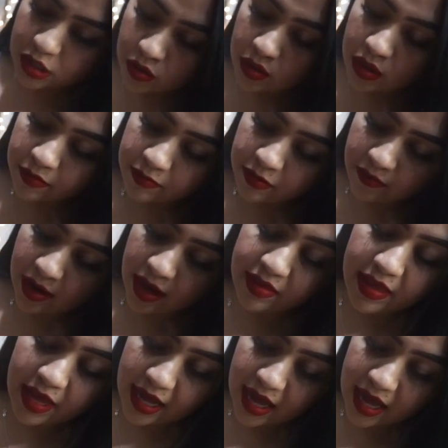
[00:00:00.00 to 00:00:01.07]
2 cups of rice
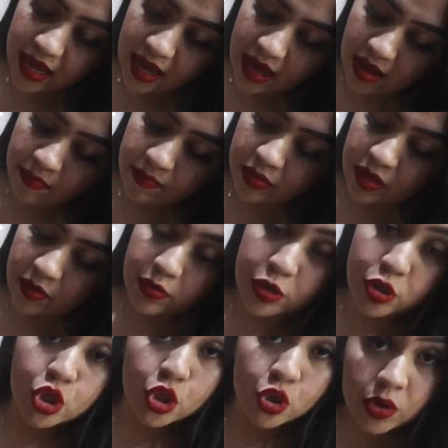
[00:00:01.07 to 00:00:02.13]
like I am, then
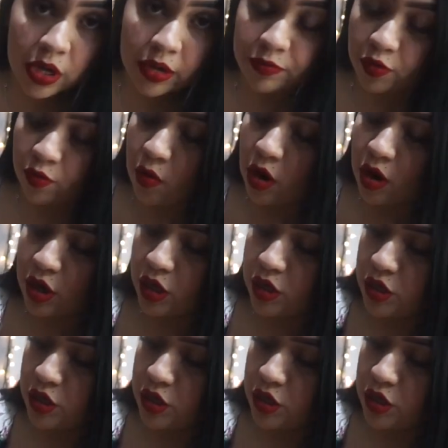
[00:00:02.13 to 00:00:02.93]
with 2 cups of water, you